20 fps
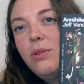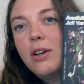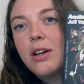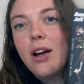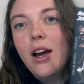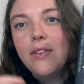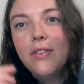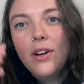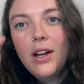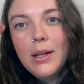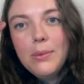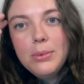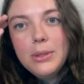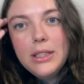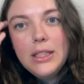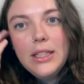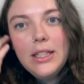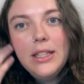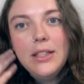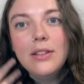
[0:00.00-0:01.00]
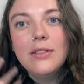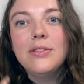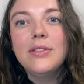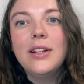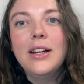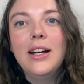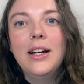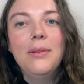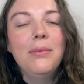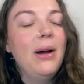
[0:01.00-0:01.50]
cover, I believe.
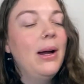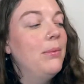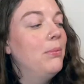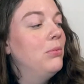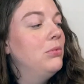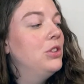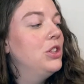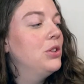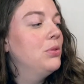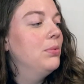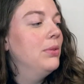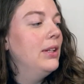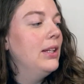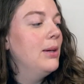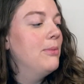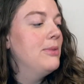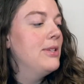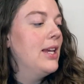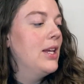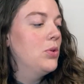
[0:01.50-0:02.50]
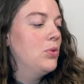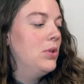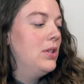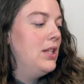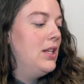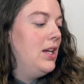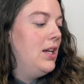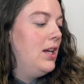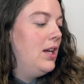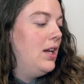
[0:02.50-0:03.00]
I'm just really obsessed with
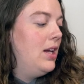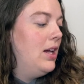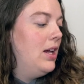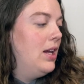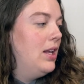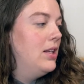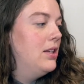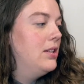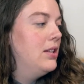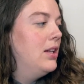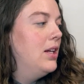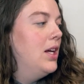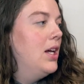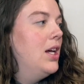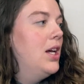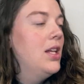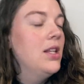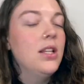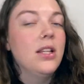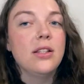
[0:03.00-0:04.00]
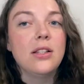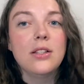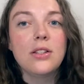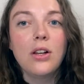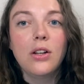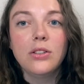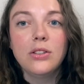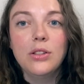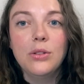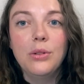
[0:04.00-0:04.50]
it, and this is
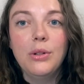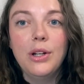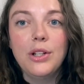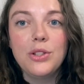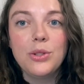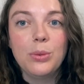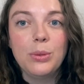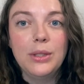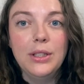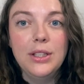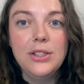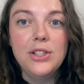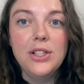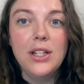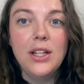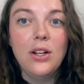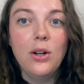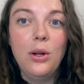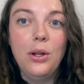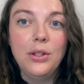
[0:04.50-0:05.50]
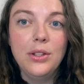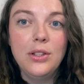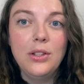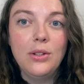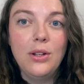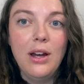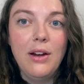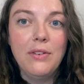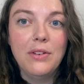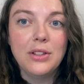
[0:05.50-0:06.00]
also a trilogy, and all the new
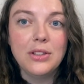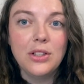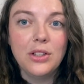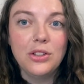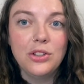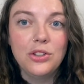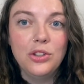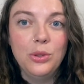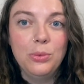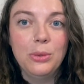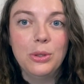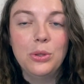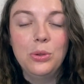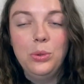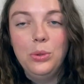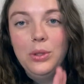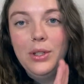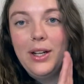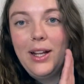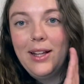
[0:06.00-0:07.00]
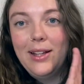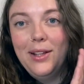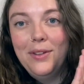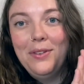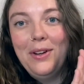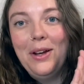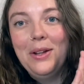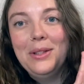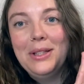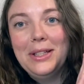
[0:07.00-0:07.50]
covers are super cool, and I love
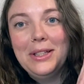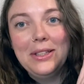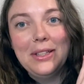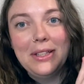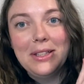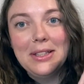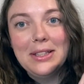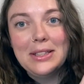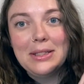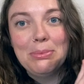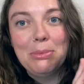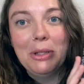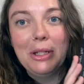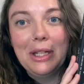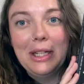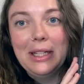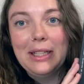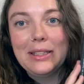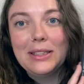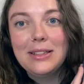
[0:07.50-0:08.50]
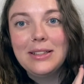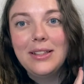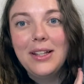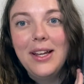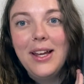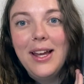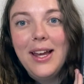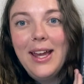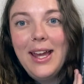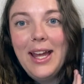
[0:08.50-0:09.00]
how little this book is.
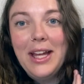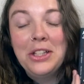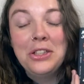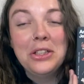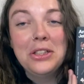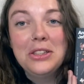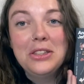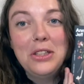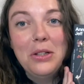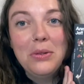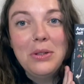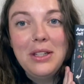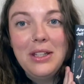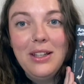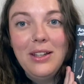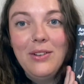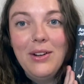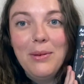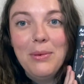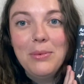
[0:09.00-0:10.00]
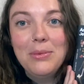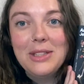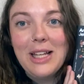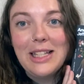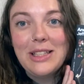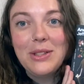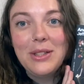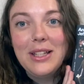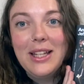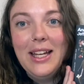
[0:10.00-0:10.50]
It's just so cute. I'm
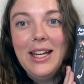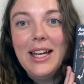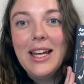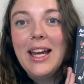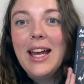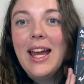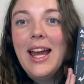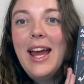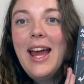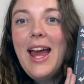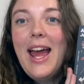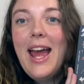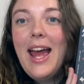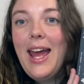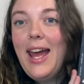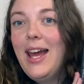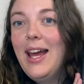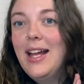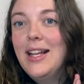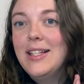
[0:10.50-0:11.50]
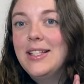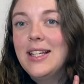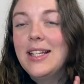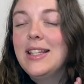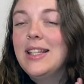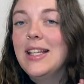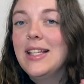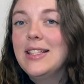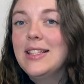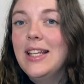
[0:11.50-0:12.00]
obsessed with it. And
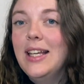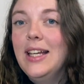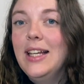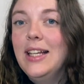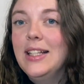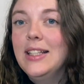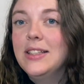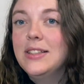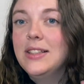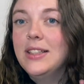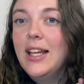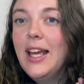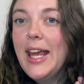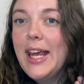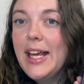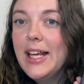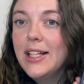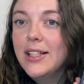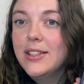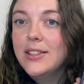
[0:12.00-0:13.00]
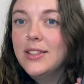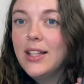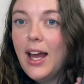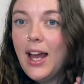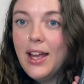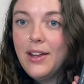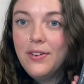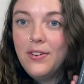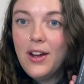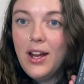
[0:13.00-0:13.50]
this is a
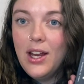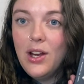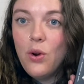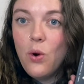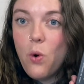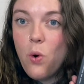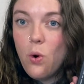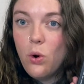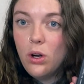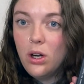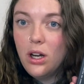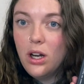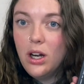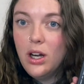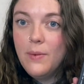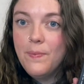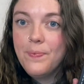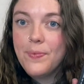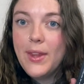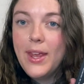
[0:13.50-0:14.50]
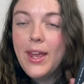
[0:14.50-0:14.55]
sci-fi horror,